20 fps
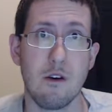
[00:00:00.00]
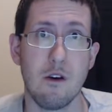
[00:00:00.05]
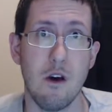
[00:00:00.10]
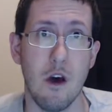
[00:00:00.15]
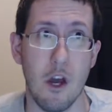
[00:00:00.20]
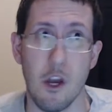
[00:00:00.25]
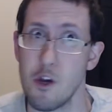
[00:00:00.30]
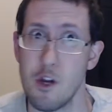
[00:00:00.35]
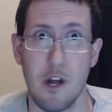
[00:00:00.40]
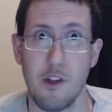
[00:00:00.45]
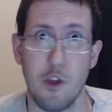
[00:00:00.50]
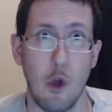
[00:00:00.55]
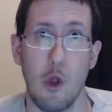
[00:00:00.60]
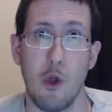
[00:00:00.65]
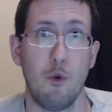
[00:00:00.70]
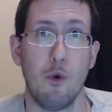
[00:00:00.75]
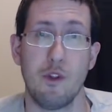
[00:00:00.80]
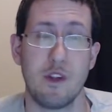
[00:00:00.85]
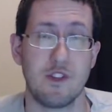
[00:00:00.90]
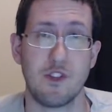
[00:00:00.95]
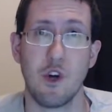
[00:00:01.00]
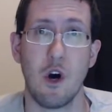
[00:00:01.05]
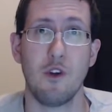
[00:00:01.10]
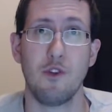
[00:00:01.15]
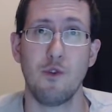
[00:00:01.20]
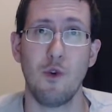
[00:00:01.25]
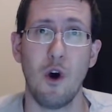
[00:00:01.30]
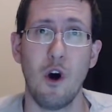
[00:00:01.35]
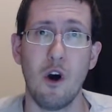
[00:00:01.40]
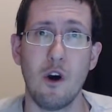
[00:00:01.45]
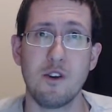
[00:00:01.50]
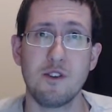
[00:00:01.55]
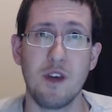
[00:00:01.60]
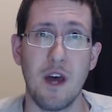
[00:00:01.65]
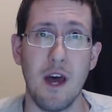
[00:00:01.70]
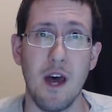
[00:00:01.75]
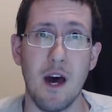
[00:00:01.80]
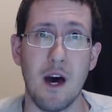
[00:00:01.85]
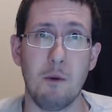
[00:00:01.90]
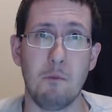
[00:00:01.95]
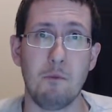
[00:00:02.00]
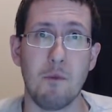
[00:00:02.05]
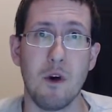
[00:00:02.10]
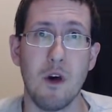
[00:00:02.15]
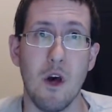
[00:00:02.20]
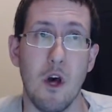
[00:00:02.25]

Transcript: You're not the only one that's gone through a hard time.